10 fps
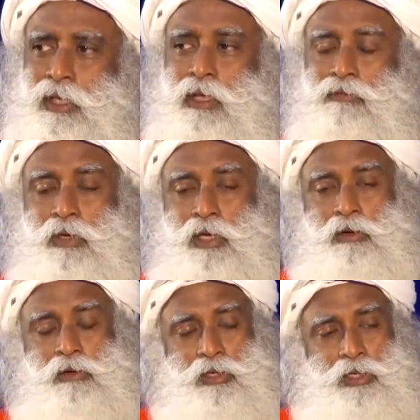If he
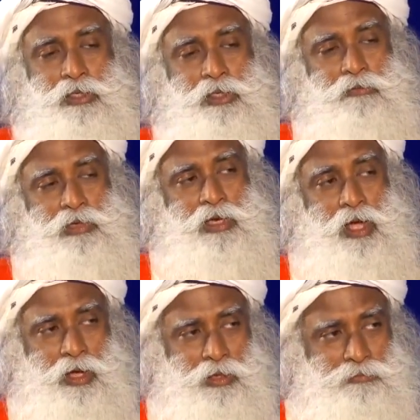cannot eat, he will
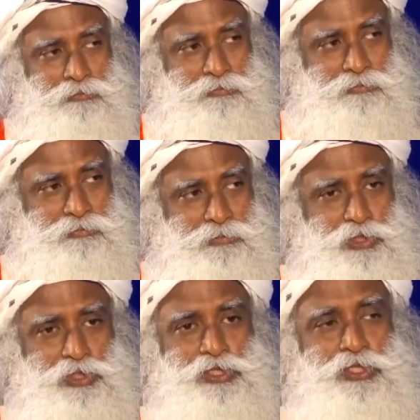die.
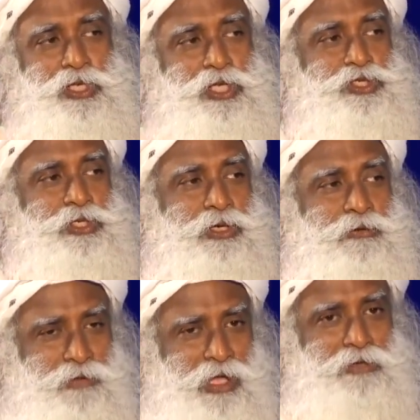This is the nature
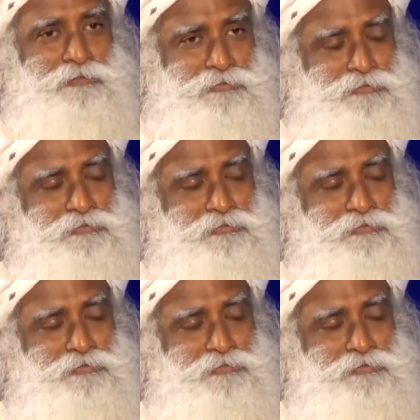of life.